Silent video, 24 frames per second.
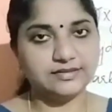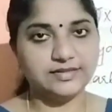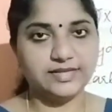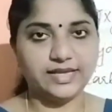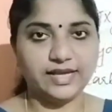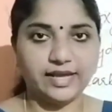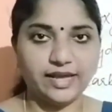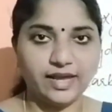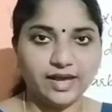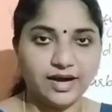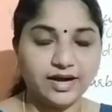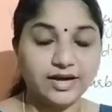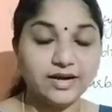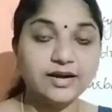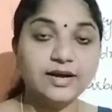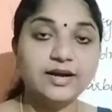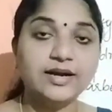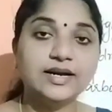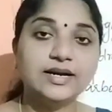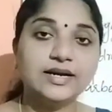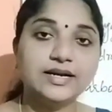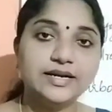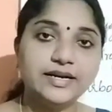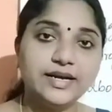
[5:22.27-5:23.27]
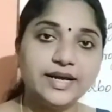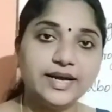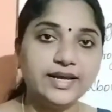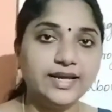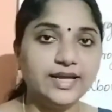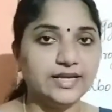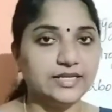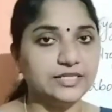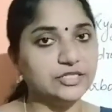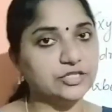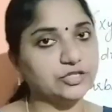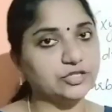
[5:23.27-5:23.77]
They are
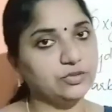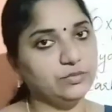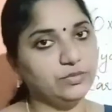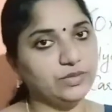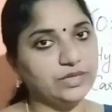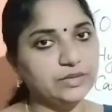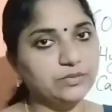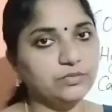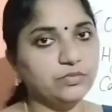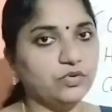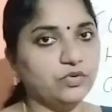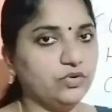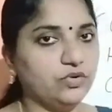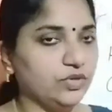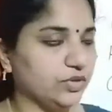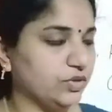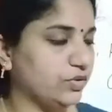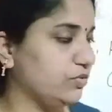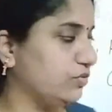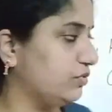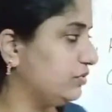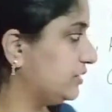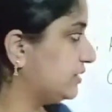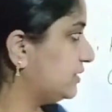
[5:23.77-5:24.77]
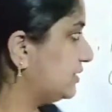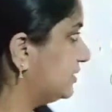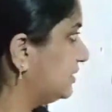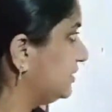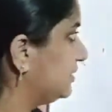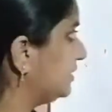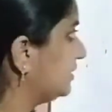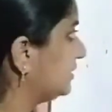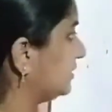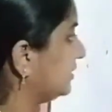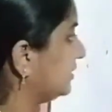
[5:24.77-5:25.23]
diatomic molecules.